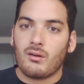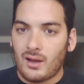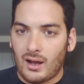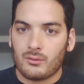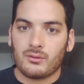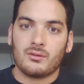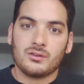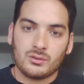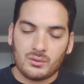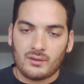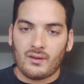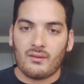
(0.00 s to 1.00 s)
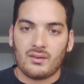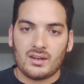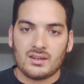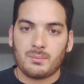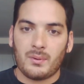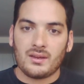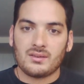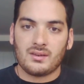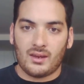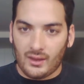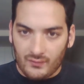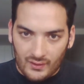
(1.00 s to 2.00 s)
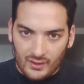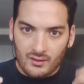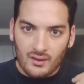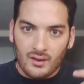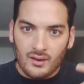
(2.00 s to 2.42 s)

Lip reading: counterintuitive evidence, basically, and then